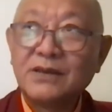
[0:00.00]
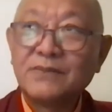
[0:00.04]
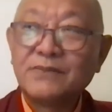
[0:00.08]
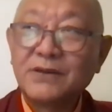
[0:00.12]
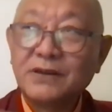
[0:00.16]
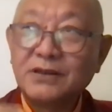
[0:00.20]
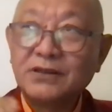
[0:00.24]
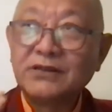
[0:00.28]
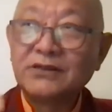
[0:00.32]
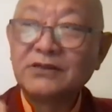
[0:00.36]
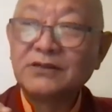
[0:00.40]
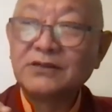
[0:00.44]
are
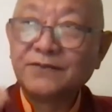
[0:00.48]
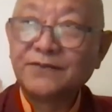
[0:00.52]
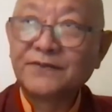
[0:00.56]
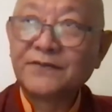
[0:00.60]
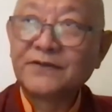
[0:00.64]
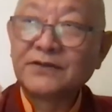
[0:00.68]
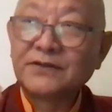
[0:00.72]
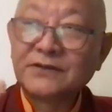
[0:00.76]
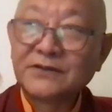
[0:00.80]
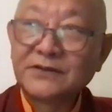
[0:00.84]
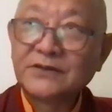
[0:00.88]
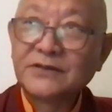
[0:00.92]
many
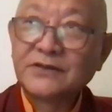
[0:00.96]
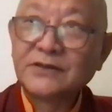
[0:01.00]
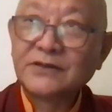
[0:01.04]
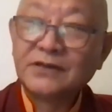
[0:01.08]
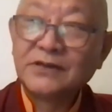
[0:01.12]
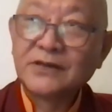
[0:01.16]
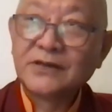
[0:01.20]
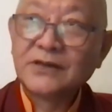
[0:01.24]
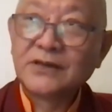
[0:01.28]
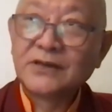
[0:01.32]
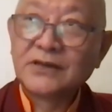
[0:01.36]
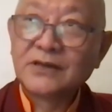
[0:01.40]
different
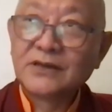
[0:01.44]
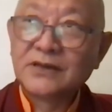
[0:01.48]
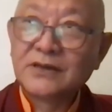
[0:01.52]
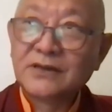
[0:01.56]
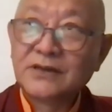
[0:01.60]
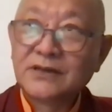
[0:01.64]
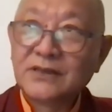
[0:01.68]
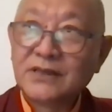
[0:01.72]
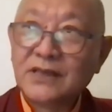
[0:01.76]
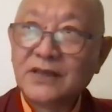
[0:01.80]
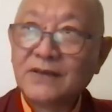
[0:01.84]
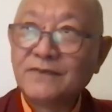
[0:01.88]

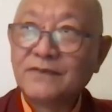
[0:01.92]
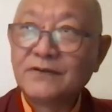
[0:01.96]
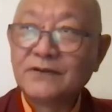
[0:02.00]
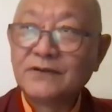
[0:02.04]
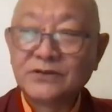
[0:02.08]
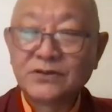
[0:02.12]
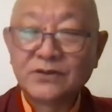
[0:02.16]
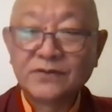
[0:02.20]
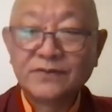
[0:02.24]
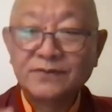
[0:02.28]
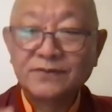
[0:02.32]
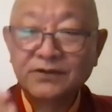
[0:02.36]

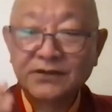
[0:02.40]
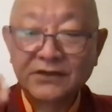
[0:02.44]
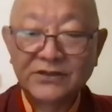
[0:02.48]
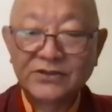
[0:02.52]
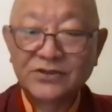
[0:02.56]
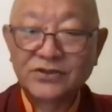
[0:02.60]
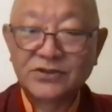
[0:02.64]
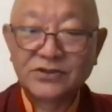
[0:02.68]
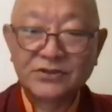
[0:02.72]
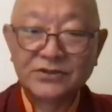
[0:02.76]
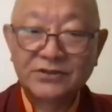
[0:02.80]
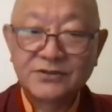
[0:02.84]
levels of
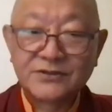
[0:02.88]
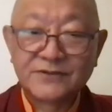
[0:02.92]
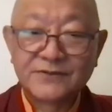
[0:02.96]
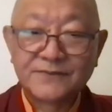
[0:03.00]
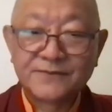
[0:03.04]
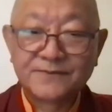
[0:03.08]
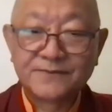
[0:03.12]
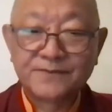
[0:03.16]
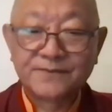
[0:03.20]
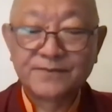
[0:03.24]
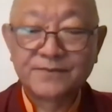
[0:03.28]
teachers.